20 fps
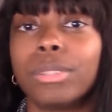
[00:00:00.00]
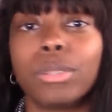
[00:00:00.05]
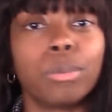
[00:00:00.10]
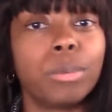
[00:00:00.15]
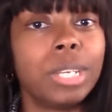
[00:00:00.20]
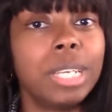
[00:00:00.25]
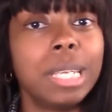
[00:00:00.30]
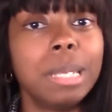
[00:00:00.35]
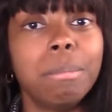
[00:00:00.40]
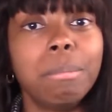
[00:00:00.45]

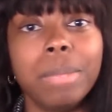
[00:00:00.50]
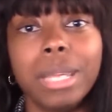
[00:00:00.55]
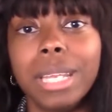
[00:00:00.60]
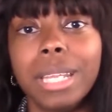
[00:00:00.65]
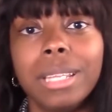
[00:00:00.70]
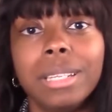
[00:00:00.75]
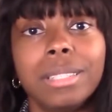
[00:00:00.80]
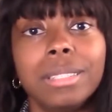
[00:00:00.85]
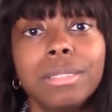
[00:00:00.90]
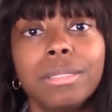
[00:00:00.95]
3
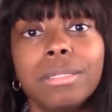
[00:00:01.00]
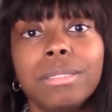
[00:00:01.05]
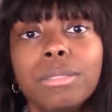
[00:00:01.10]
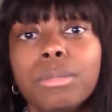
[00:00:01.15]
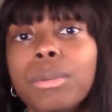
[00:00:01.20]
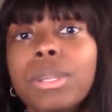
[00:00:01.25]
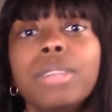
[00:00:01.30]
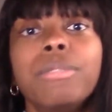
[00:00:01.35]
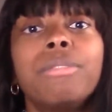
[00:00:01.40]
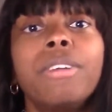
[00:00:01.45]
minutes,
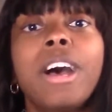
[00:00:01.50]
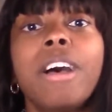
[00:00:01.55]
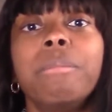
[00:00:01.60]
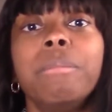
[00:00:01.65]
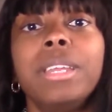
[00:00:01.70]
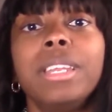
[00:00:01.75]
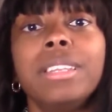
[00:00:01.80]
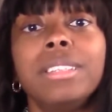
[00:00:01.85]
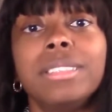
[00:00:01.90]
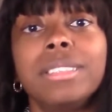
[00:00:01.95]
3 to
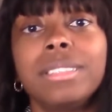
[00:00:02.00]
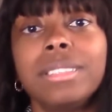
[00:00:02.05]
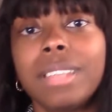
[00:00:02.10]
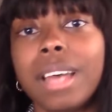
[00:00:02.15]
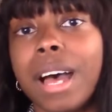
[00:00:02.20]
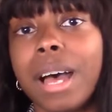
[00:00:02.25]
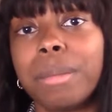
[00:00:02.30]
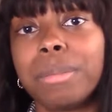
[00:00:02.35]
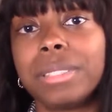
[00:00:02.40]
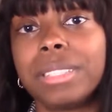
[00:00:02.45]
5 minutes
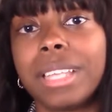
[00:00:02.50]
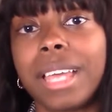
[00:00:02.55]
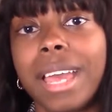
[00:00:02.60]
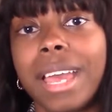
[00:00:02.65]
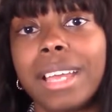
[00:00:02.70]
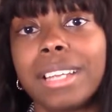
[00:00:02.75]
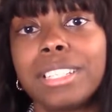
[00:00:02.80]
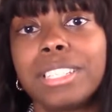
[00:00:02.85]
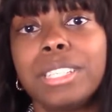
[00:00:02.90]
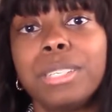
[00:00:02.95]
tops to
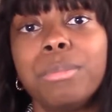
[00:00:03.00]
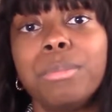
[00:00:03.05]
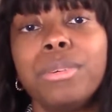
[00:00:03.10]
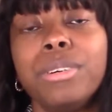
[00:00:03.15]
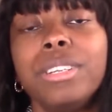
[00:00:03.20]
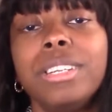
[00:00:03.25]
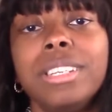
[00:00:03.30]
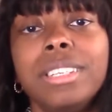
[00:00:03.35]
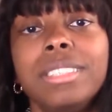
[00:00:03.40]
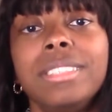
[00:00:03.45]
actually
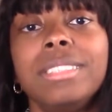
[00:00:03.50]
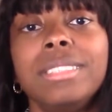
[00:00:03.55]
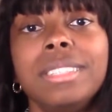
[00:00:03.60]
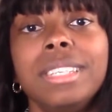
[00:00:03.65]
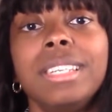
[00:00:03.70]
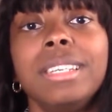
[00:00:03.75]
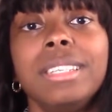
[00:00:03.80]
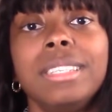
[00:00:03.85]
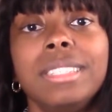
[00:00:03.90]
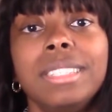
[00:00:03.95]

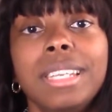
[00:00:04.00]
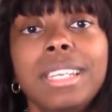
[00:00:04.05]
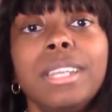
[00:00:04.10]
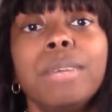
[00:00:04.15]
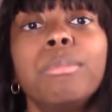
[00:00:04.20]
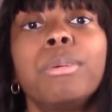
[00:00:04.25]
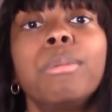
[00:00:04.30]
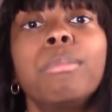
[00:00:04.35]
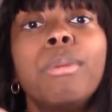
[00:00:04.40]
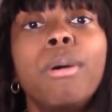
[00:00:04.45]
send
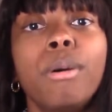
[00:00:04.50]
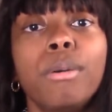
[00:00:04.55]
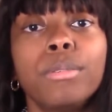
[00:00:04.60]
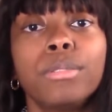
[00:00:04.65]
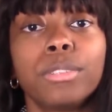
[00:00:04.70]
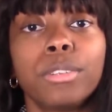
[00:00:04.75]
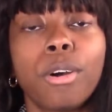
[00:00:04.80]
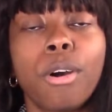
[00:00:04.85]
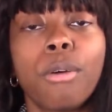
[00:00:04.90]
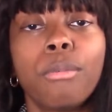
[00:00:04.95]
a
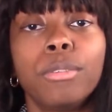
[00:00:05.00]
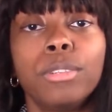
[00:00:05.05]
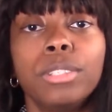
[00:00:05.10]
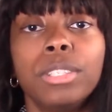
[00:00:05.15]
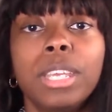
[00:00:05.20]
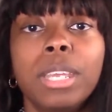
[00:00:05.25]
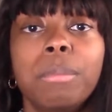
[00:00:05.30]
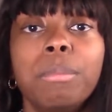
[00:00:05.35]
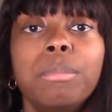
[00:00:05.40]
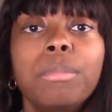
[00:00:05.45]
proposal
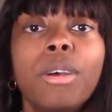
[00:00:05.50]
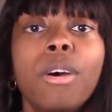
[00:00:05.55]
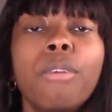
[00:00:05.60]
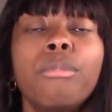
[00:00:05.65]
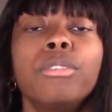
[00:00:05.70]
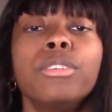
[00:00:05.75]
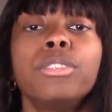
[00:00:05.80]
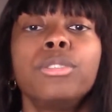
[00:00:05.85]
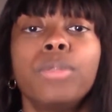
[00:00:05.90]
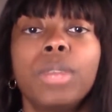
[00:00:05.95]

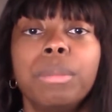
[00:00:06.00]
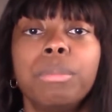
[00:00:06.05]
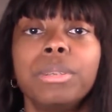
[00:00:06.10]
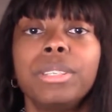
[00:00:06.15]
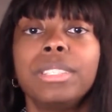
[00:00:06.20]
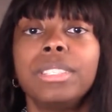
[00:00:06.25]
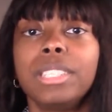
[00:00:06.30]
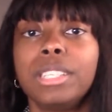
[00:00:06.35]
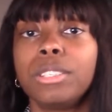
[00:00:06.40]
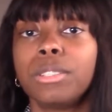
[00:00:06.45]
over to a
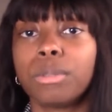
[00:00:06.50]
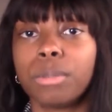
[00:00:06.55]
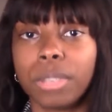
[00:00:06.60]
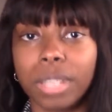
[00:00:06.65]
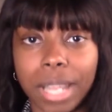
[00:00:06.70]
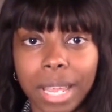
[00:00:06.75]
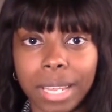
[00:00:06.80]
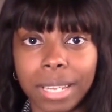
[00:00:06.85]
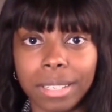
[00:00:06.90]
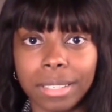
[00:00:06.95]
potential
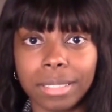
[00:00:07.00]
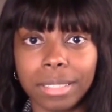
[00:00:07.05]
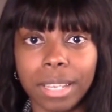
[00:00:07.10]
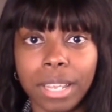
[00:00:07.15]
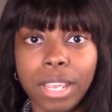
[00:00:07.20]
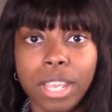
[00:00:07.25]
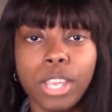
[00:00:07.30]
client.